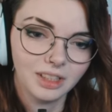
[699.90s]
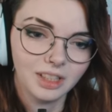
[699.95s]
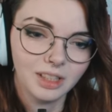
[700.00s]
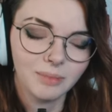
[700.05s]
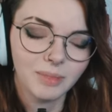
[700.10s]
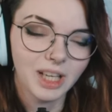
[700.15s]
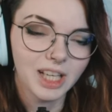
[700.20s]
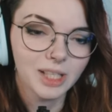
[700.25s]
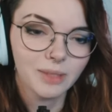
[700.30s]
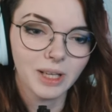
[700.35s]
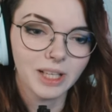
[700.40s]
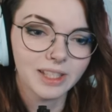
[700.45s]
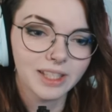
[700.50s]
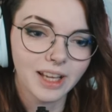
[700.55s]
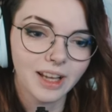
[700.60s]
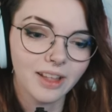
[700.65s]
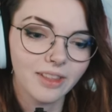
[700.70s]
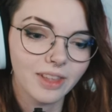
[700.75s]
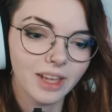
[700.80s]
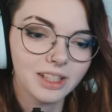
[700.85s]
Might as well
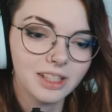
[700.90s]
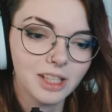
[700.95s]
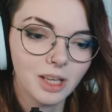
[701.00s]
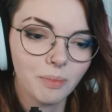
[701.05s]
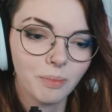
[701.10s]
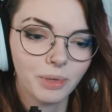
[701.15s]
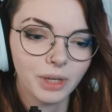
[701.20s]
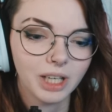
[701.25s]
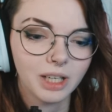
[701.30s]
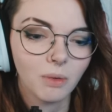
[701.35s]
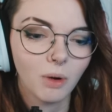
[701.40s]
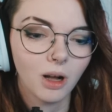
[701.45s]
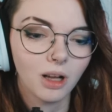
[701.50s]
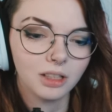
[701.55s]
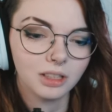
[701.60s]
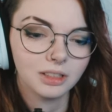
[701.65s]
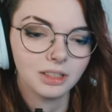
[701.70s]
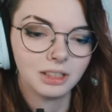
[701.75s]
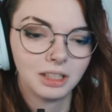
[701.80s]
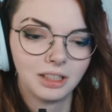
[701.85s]
tell that to Brick
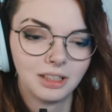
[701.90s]
Wall.